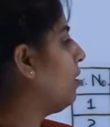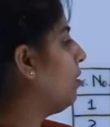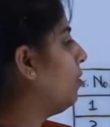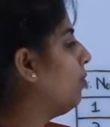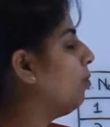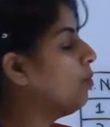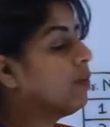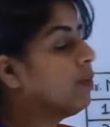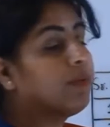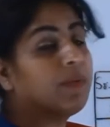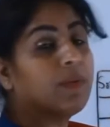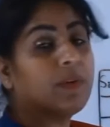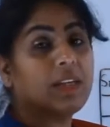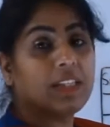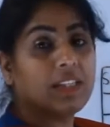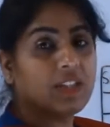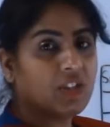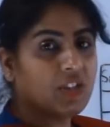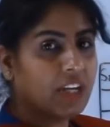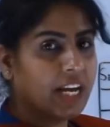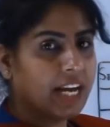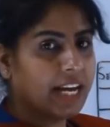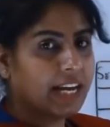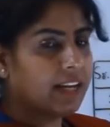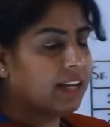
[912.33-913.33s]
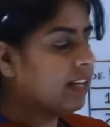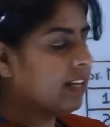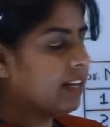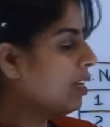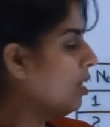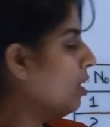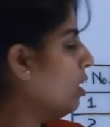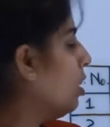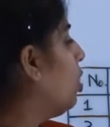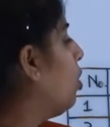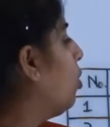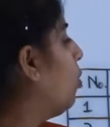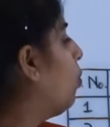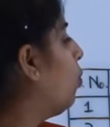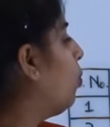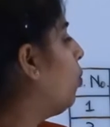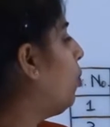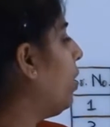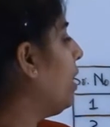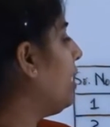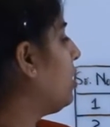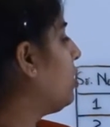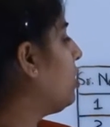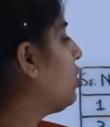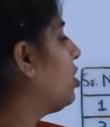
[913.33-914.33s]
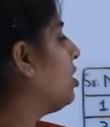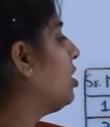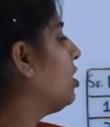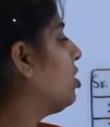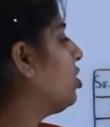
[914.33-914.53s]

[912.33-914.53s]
we will check which